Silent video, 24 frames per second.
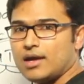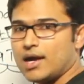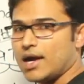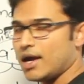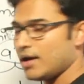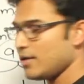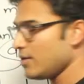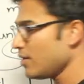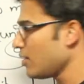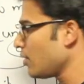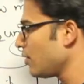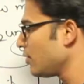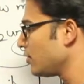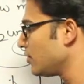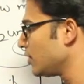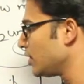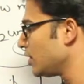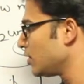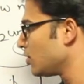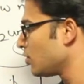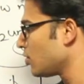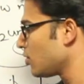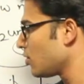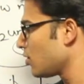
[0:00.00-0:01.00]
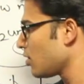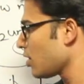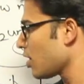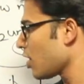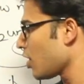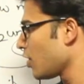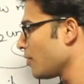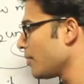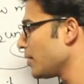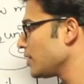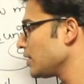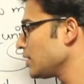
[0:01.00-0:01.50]
And now you will know
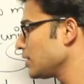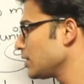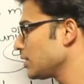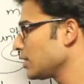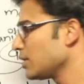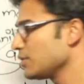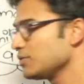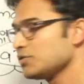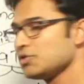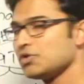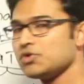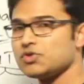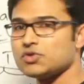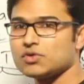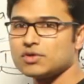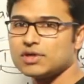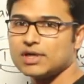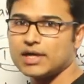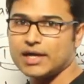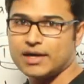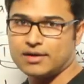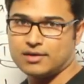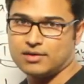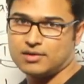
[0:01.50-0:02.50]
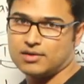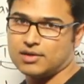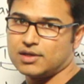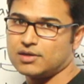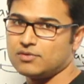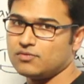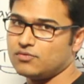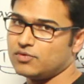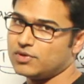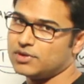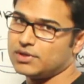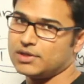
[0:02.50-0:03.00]
how many turns you should let
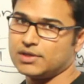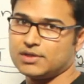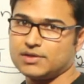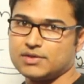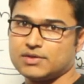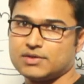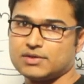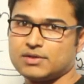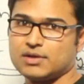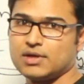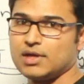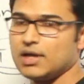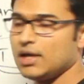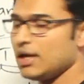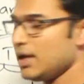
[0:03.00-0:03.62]
it finish,